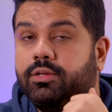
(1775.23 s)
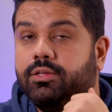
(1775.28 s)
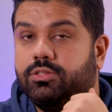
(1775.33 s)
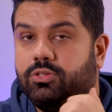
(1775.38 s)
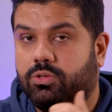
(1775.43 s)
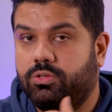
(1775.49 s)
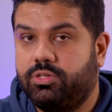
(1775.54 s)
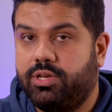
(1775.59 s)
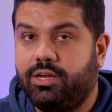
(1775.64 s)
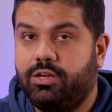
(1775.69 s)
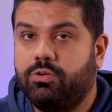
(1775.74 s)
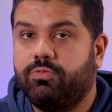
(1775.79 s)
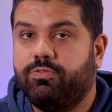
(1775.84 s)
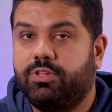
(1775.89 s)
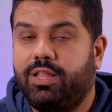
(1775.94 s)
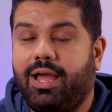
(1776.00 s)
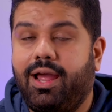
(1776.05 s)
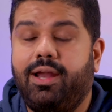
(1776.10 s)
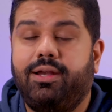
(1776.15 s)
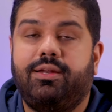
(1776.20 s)
So stay tuned
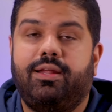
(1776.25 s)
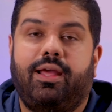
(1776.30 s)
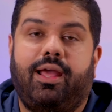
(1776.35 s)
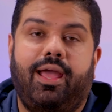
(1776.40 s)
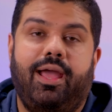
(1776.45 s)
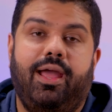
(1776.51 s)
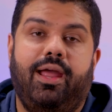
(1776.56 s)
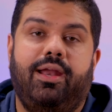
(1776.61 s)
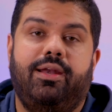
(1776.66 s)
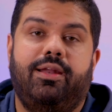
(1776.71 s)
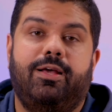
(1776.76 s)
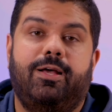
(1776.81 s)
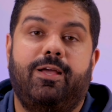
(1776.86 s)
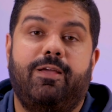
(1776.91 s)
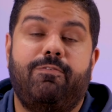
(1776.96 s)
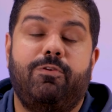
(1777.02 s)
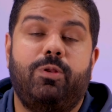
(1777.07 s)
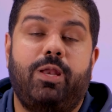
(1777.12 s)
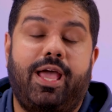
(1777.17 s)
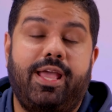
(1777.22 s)
for that. And uh,
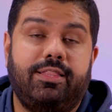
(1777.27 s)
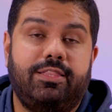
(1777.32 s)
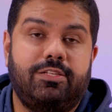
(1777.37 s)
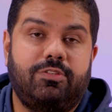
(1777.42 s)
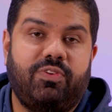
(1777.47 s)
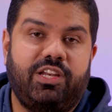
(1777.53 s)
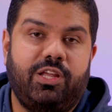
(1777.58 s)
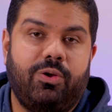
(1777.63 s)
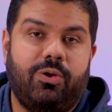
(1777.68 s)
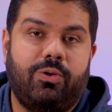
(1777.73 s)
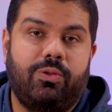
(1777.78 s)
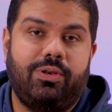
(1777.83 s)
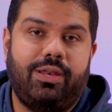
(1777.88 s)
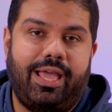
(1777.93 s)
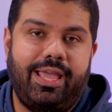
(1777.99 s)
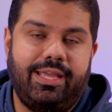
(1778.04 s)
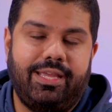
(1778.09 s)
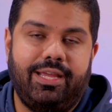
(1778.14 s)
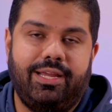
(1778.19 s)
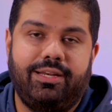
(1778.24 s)
if you like this video,
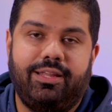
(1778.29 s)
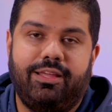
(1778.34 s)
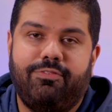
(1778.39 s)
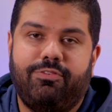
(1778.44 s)
like it.